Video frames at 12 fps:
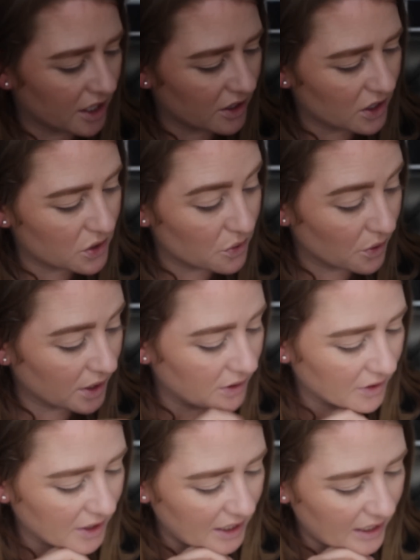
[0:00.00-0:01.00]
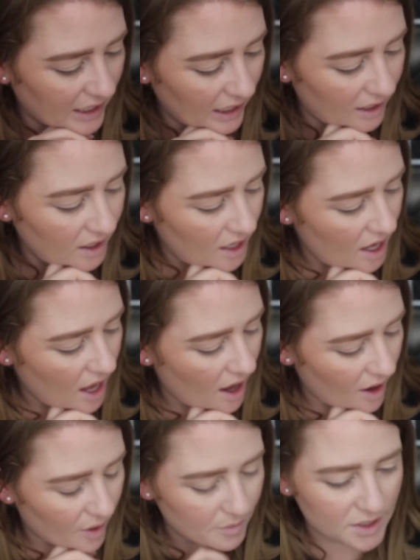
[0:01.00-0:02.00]
It looks really, really neat.
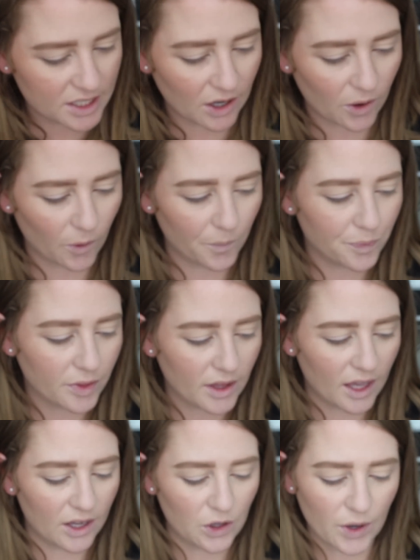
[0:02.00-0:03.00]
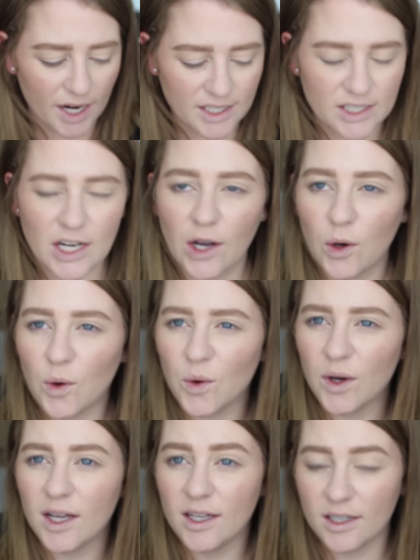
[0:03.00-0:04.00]
So you guys
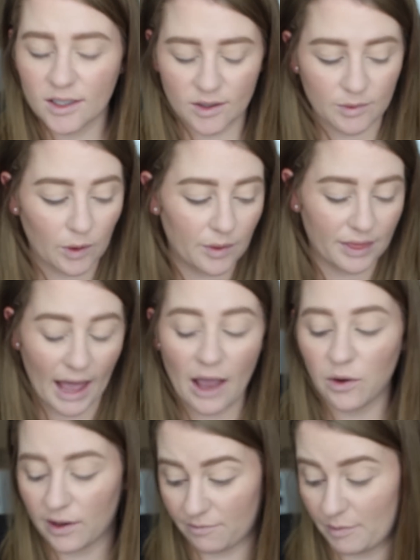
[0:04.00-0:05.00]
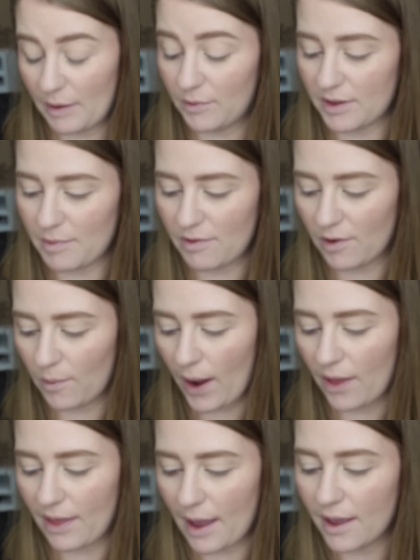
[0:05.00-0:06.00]
know that who have been with me for a
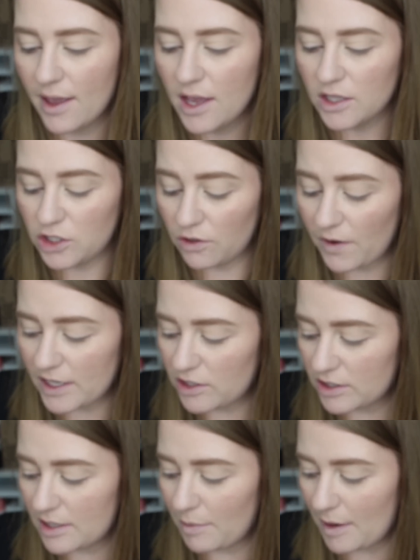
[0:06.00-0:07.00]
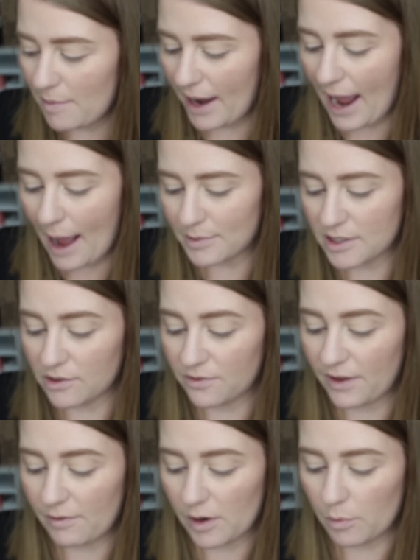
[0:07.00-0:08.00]
while that Too Faced used to be my
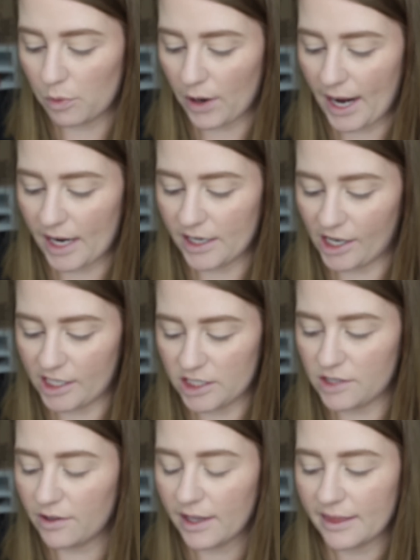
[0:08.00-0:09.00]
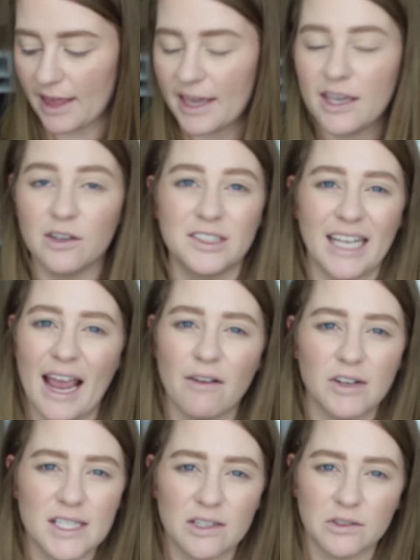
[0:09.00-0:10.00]
absolute favorite brand. I just feel like they killed it
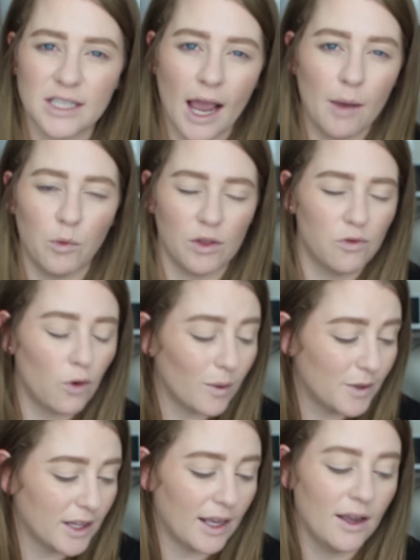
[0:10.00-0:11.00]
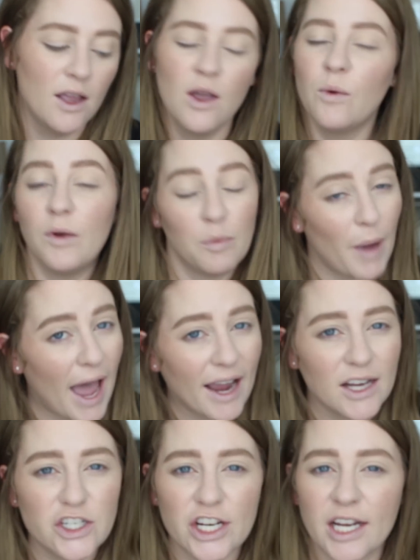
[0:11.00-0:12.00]
every single time with formula, with
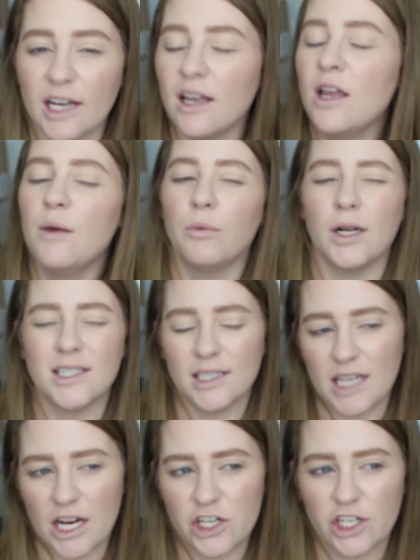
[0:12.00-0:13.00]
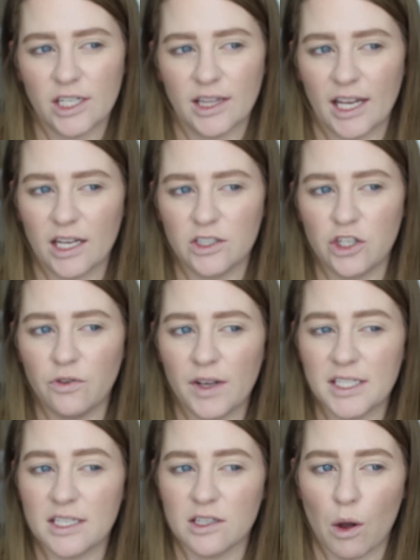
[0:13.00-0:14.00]
packaging, presentation. Like Too
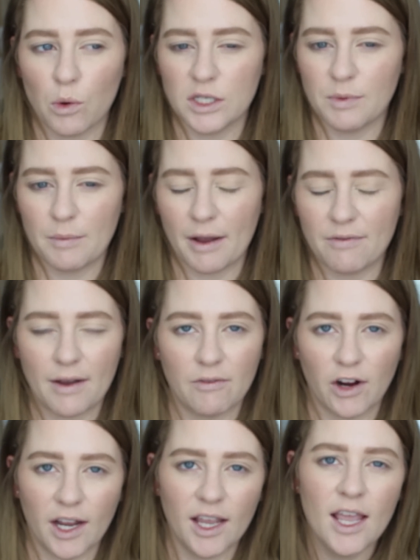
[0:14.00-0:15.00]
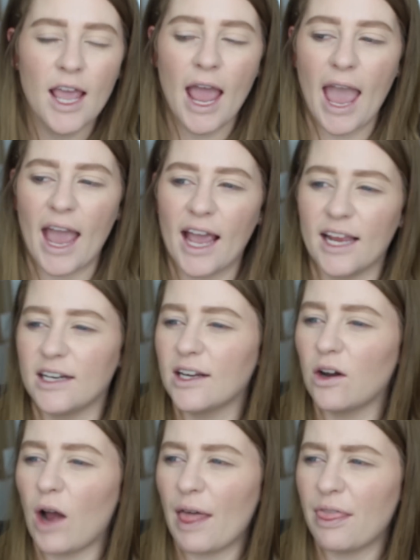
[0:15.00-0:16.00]
Faced has always been my favorite, and
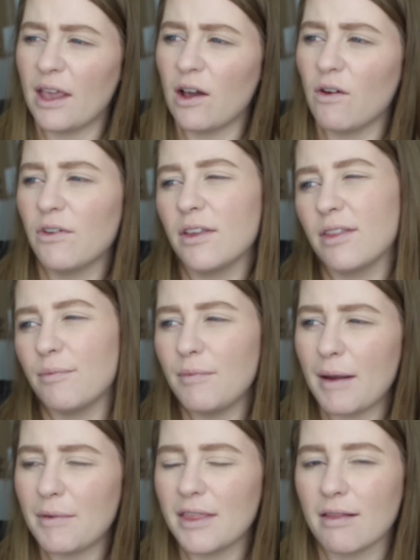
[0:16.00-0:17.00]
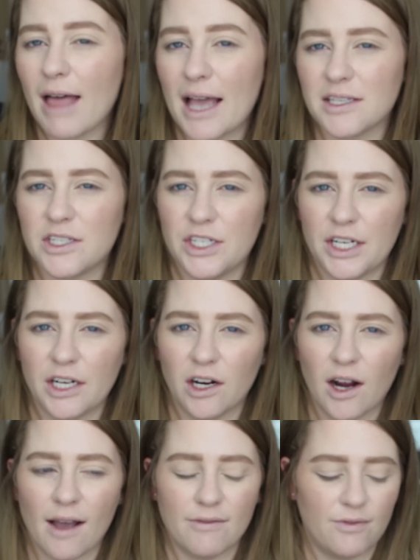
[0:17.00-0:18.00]
I think over maybe the last
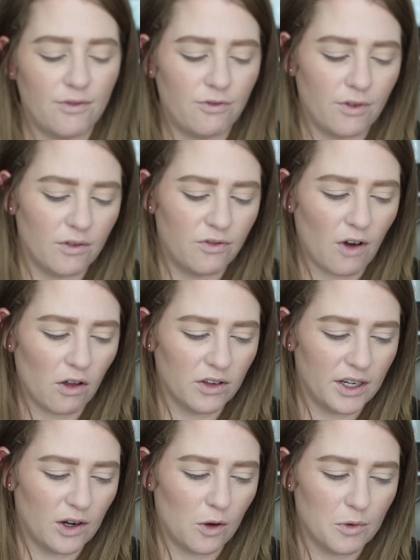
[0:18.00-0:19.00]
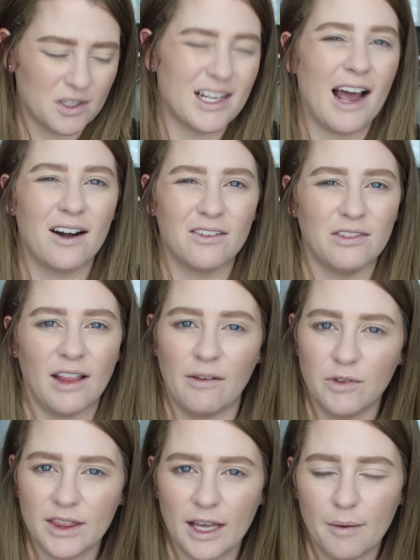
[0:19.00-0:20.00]
year I've fallen almost out of
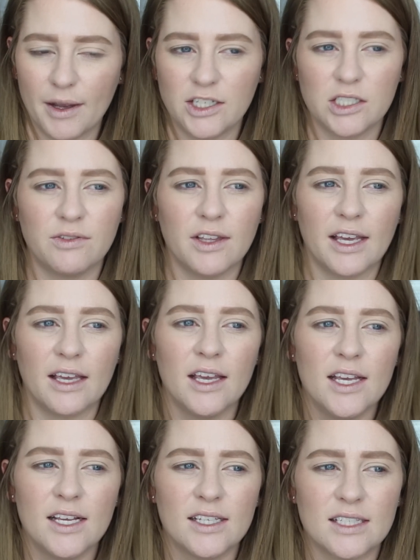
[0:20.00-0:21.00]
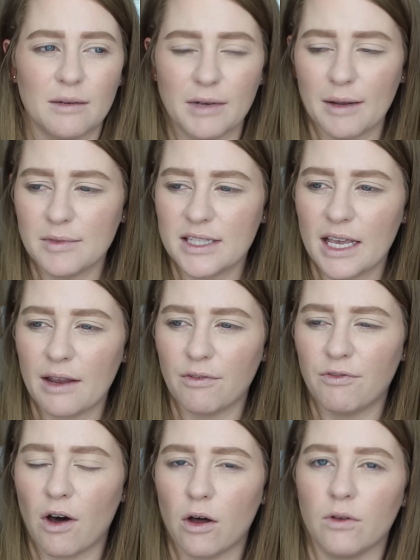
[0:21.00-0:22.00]
love with them. I just feel like sometimes they
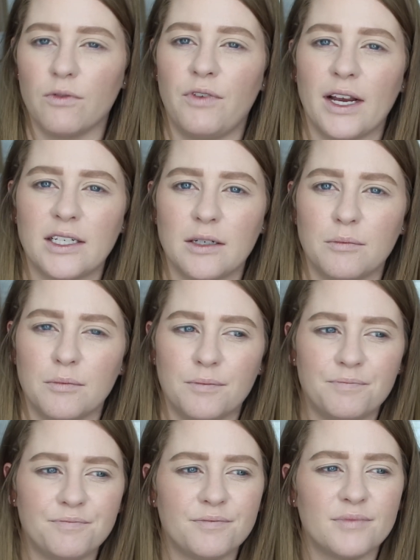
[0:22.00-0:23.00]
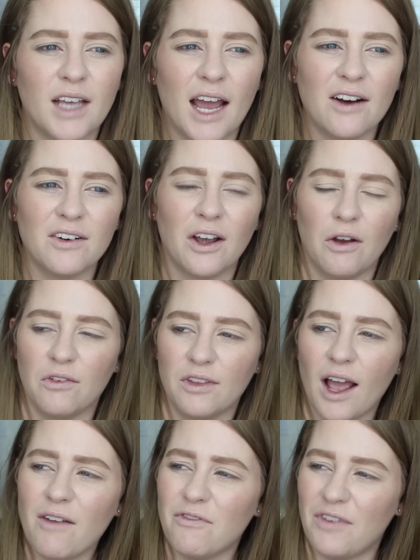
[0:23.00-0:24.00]
fall victim, I don't
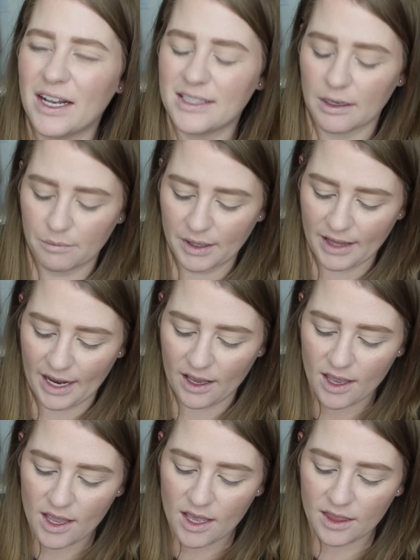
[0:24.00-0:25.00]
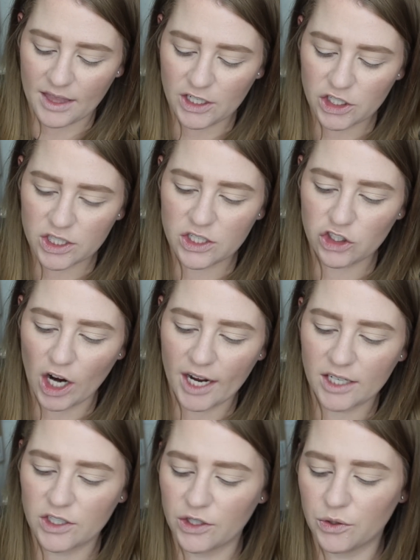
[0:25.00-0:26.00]
know, not victim, but like they just
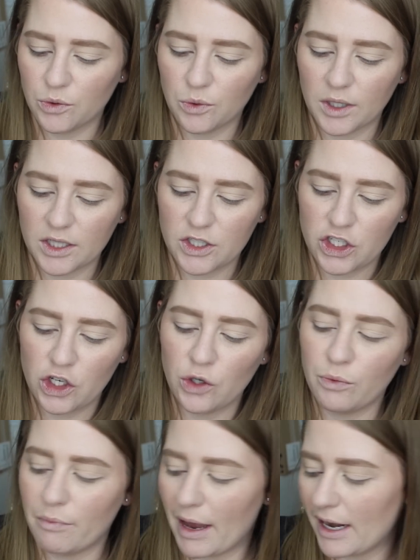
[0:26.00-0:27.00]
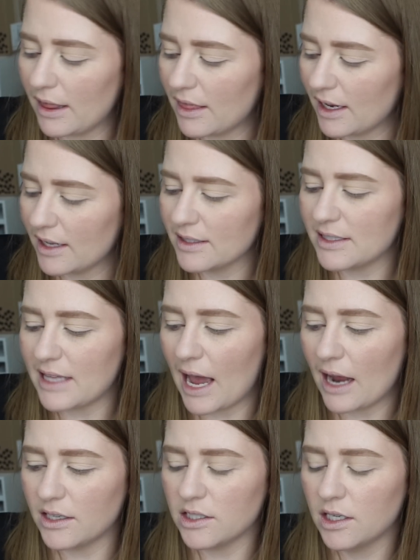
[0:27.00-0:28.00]
try and do too many things
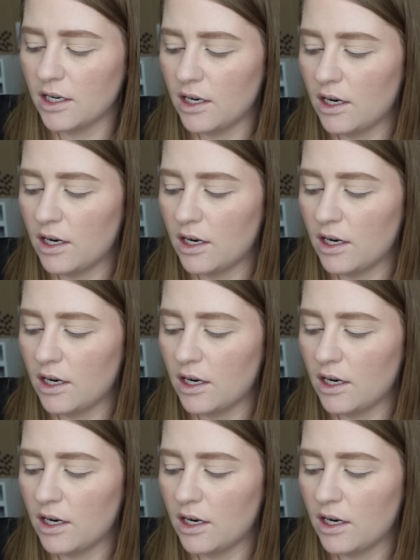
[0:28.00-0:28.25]
that